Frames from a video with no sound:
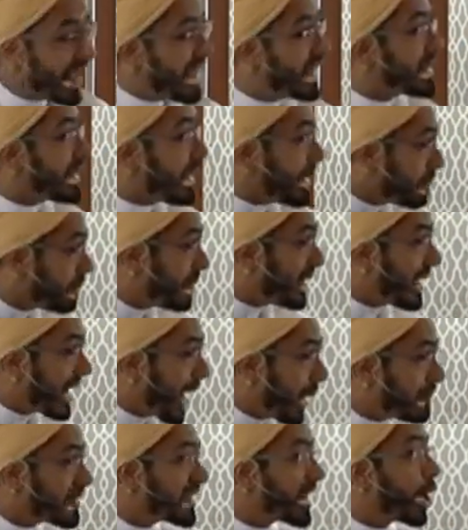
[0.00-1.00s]
it
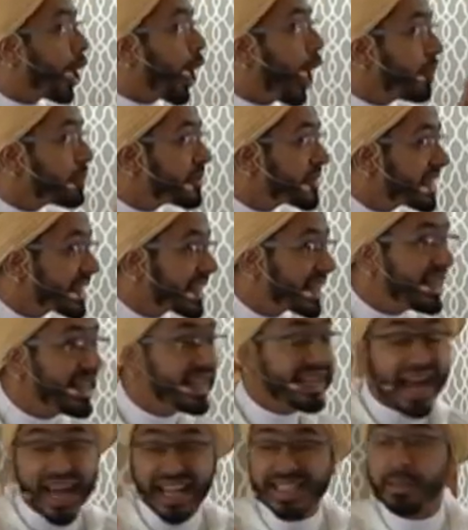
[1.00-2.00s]
becomes an obstacle
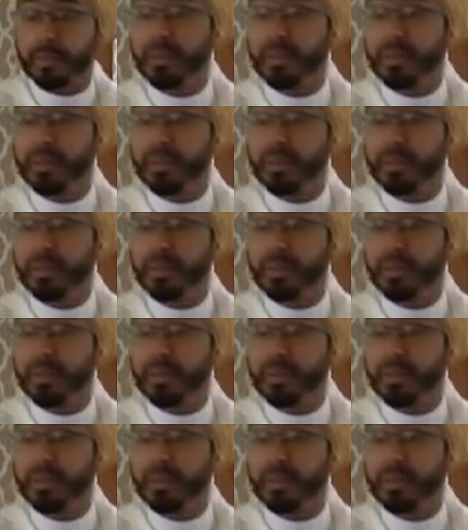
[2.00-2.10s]
in us